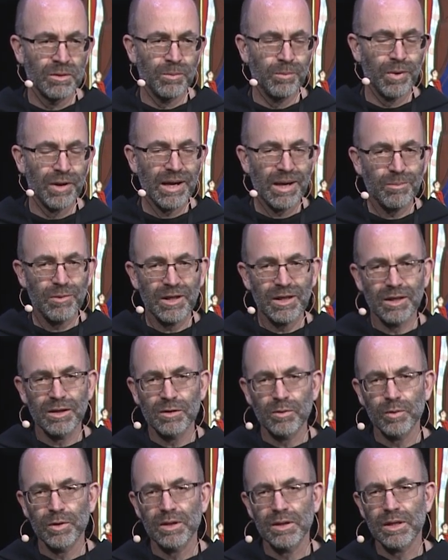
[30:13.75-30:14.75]
But I began
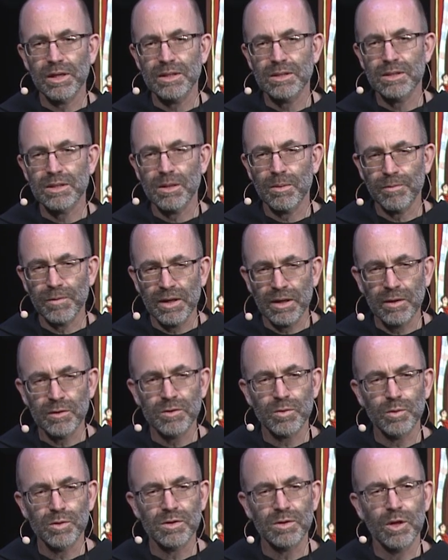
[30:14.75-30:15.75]
to realize something
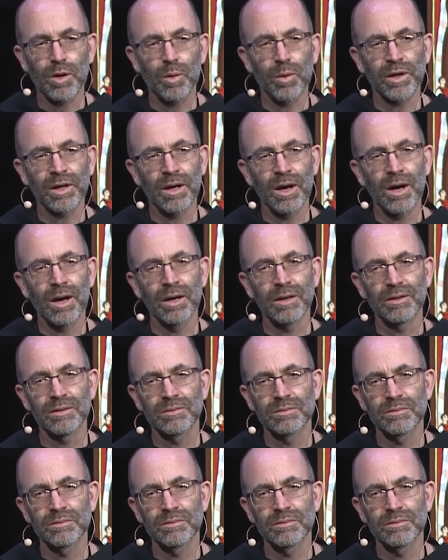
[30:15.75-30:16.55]
else was going on.